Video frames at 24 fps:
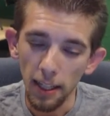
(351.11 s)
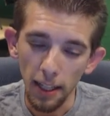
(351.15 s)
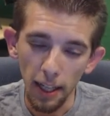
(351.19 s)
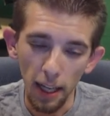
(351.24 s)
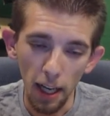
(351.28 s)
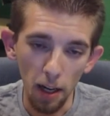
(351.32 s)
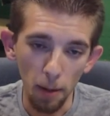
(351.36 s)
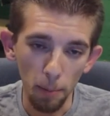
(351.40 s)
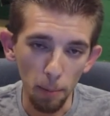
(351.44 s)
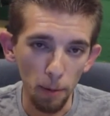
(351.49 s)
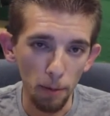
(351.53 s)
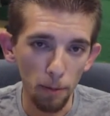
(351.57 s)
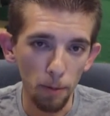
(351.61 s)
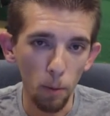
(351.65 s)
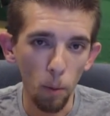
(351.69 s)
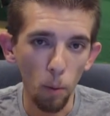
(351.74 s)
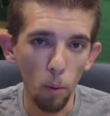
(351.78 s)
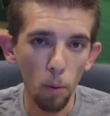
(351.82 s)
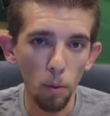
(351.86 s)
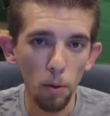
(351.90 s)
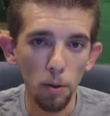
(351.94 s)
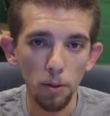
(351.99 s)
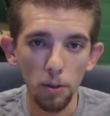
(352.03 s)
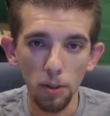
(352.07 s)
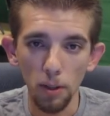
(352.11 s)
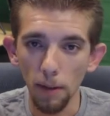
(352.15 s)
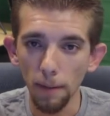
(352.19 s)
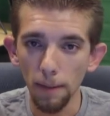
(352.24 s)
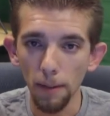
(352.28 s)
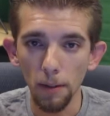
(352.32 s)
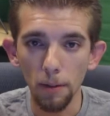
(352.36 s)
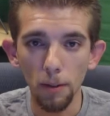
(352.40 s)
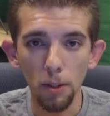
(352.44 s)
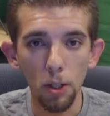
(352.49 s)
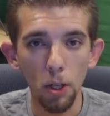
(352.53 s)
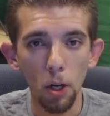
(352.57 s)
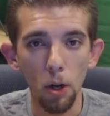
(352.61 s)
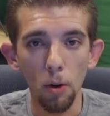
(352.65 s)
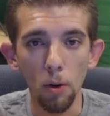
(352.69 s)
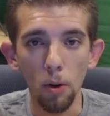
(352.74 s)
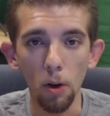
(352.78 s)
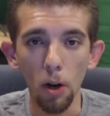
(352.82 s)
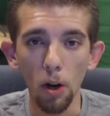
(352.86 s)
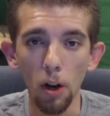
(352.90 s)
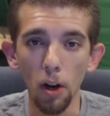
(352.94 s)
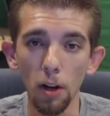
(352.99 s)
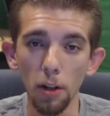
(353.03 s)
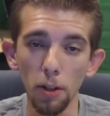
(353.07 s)
Now, before some of you
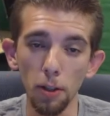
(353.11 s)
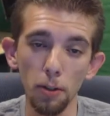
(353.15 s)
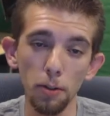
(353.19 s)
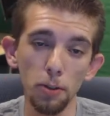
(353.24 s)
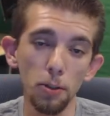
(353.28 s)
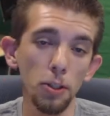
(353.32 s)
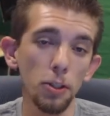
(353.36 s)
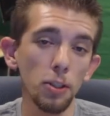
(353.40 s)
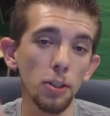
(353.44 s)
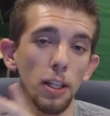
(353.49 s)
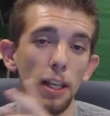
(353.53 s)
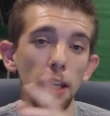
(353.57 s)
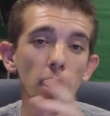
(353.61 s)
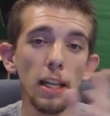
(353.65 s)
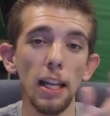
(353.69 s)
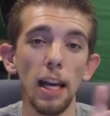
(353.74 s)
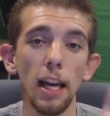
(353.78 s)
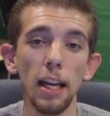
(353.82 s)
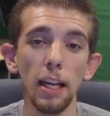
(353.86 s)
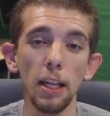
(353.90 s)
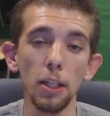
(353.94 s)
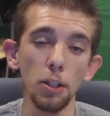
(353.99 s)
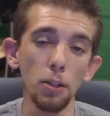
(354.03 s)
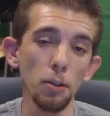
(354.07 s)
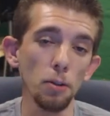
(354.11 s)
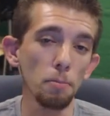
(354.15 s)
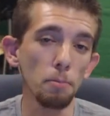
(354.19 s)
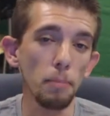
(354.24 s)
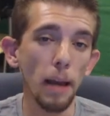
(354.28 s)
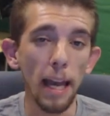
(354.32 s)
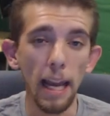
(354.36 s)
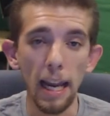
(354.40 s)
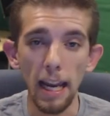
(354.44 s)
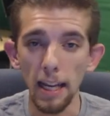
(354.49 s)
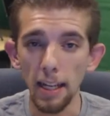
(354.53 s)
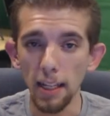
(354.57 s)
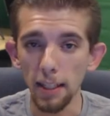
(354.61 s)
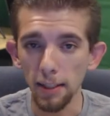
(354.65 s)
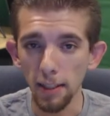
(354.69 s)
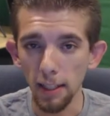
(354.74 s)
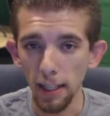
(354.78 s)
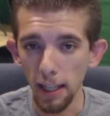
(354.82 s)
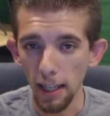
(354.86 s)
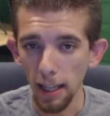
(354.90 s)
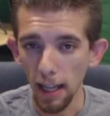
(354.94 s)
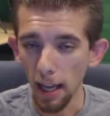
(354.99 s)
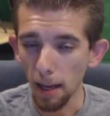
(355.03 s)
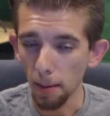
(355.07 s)
go, oh, you're just saying that because you're paid to
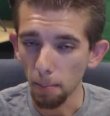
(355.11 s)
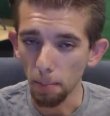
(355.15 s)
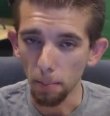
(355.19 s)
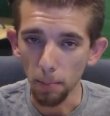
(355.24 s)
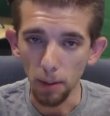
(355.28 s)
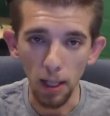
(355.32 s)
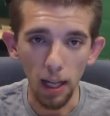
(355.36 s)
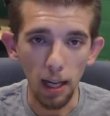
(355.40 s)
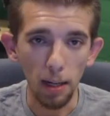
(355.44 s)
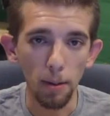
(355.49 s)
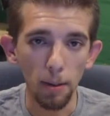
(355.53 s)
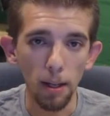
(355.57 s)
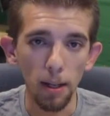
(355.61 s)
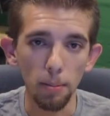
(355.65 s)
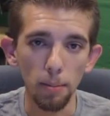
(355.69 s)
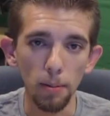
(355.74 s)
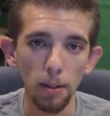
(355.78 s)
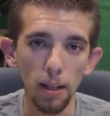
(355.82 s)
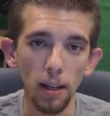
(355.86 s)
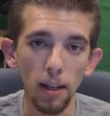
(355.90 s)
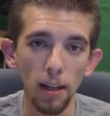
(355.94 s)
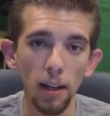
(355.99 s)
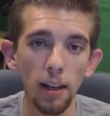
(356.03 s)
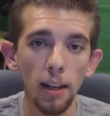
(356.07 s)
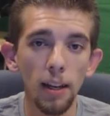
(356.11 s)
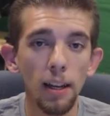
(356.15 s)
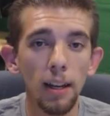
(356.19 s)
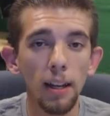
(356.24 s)
say that, blah, blah, blah.